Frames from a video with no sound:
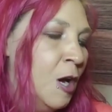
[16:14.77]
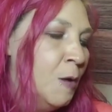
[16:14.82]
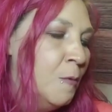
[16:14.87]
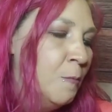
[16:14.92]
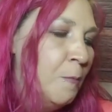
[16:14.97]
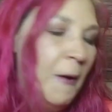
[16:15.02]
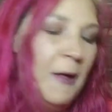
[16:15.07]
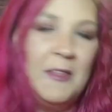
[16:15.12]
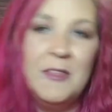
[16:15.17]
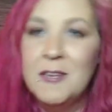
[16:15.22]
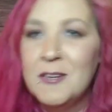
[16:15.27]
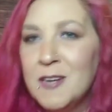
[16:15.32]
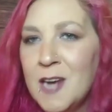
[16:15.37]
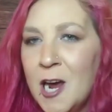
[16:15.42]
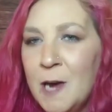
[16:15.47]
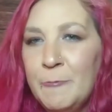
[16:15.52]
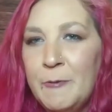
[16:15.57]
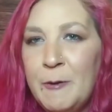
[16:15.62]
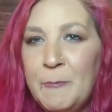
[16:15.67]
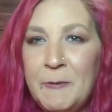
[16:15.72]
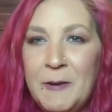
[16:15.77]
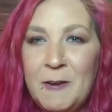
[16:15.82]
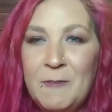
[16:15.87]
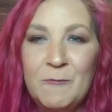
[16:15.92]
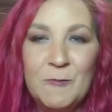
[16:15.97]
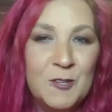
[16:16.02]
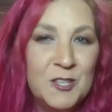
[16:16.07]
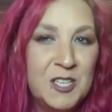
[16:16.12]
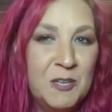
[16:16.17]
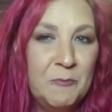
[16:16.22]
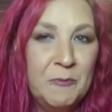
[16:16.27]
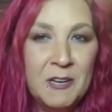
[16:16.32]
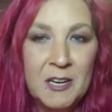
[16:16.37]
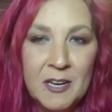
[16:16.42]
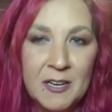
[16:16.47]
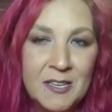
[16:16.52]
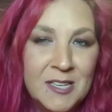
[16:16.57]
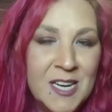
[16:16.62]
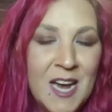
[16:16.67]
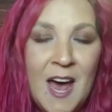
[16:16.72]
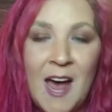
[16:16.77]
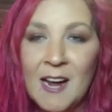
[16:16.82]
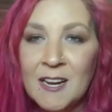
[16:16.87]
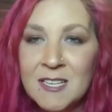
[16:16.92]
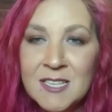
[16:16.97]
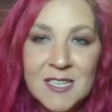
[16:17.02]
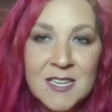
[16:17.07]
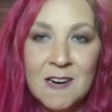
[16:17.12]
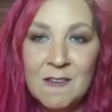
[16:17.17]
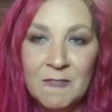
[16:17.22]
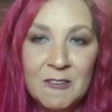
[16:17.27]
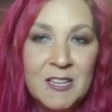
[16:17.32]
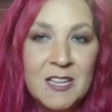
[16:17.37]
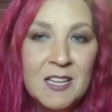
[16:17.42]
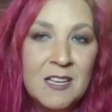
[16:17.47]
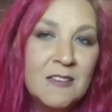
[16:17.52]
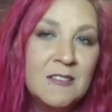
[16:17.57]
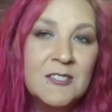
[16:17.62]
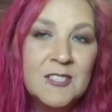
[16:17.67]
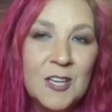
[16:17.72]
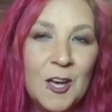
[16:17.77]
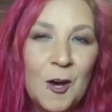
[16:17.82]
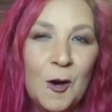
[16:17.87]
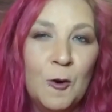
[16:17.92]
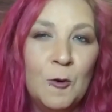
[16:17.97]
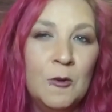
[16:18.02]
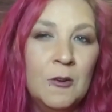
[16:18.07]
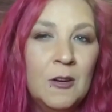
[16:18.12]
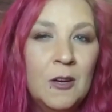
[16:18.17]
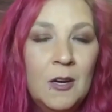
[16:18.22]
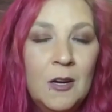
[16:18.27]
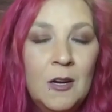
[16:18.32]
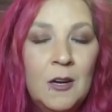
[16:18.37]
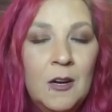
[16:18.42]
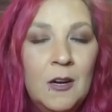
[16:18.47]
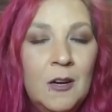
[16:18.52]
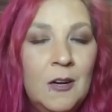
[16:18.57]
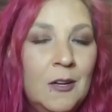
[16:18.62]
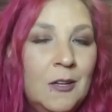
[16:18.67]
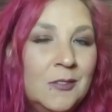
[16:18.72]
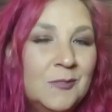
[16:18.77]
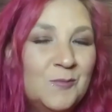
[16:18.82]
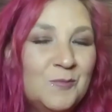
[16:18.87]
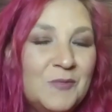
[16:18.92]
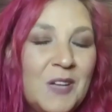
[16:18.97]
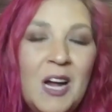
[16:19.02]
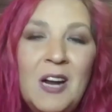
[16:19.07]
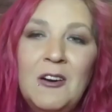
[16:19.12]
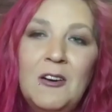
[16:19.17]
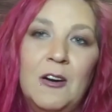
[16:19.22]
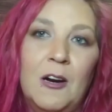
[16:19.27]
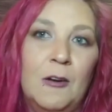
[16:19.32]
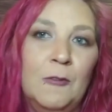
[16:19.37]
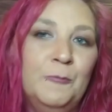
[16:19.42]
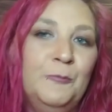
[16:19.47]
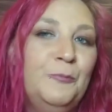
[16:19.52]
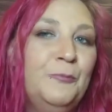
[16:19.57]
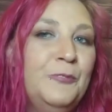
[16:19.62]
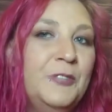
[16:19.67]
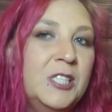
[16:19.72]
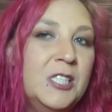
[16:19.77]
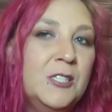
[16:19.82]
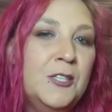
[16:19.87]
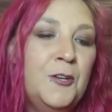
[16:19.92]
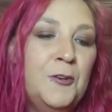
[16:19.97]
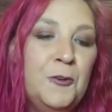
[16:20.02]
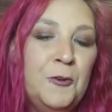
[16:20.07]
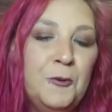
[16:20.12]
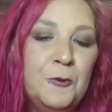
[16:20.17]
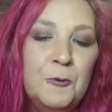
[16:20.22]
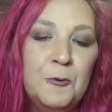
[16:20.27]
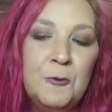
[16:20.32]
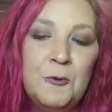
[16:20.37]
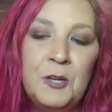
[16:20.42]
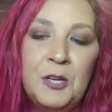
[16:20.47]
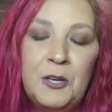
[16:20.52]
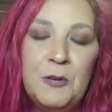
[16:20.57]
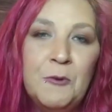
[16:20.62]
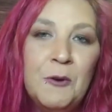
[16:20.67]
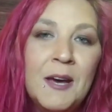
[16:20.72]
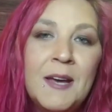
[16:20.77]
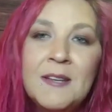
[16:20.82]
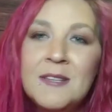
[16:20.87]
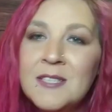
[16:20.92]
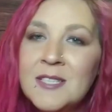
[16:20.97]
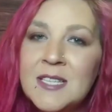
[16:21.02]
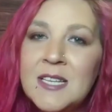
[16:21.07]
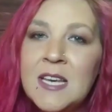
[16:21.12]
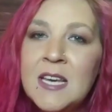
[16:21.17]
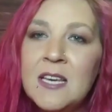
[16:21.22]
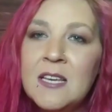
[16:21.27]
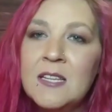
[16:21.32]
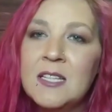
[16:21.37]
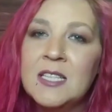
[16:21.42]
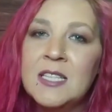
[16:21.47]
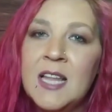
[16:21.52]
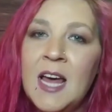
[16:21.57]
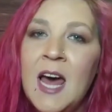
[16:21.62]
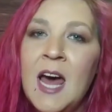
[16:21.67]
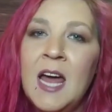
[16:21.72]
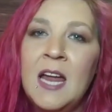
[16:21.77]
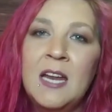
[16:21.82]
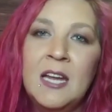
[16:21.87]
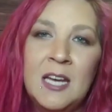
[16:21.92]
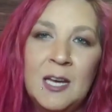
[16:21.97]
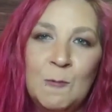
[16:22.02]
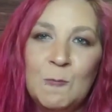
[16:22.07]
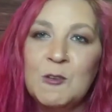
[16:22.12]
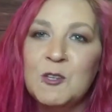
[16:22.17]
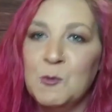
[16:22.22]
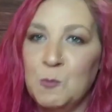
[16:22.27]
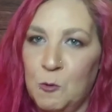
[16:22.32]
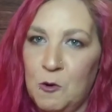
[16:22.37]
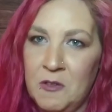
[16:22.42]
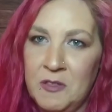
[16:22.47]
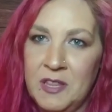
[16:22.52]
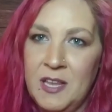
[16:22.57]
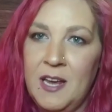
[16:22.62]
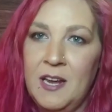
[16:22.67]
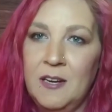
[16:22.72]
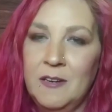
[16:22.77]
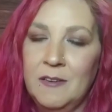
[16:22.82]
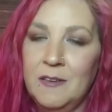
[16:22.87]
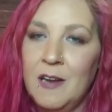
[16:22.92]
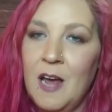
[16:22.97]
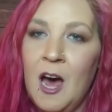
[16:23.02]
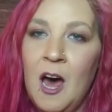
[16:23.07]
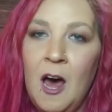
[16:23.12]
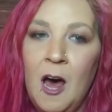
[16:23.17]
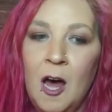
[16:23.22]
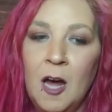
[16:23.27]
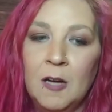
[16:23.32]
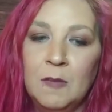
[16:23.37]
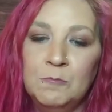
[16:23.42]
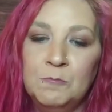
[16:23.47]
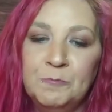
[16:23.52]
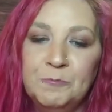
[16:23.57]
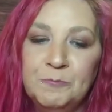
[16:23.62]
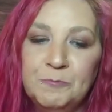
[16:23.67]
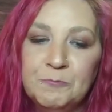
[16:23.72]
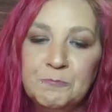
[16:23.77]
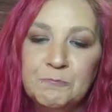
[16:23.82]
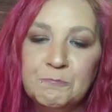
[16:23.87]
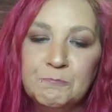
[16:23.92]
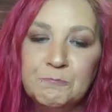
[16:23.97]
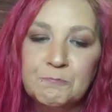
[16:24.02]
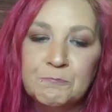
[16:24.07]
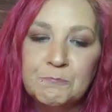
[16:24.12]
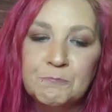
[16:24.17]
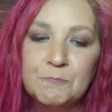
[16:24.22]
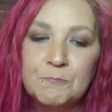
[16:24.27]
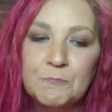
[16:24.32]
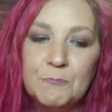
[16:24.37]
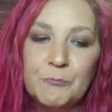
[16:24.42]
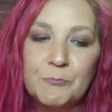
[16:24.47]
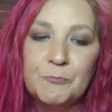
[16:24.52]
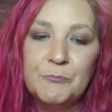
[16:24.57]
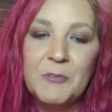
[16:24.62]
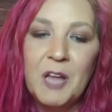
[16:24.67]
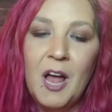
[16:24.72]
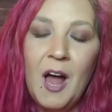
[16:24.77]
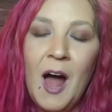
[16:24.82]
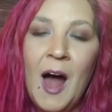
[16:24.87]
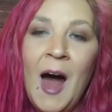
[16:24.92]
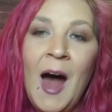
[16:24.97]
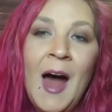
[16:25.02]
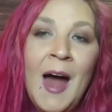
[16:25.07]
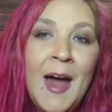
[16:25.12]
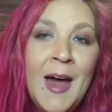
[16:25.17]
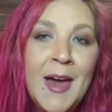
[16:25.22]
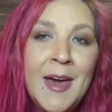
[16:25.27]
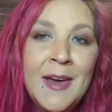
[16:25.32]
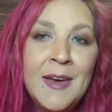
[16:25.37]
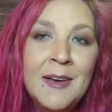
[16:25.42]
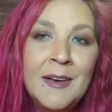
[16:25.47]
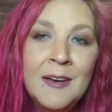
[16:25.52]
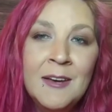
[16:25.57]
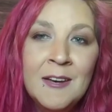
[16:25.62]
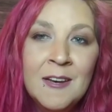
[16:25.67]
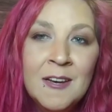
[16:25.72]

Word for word: by the time I paid for shipping and tax and everything. So I don't know. Do you guys think that it was worth it? I